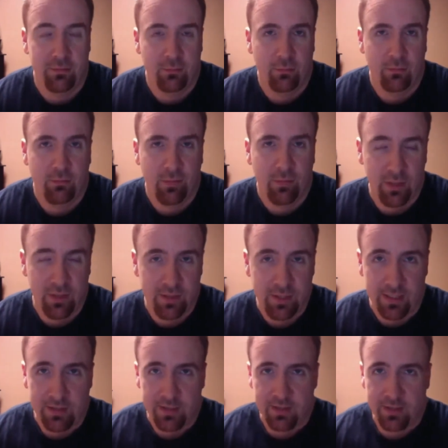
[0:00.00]
is that
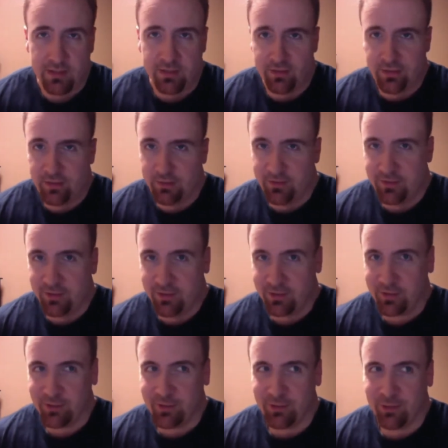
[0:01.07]
still your
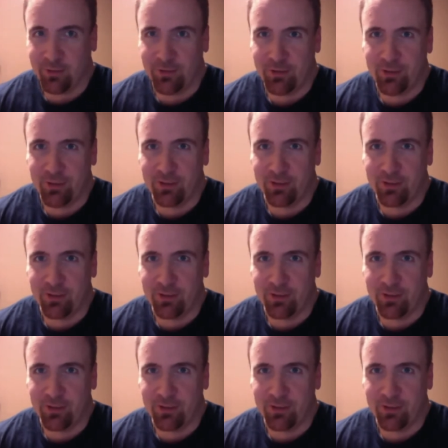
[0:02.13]
goal, or?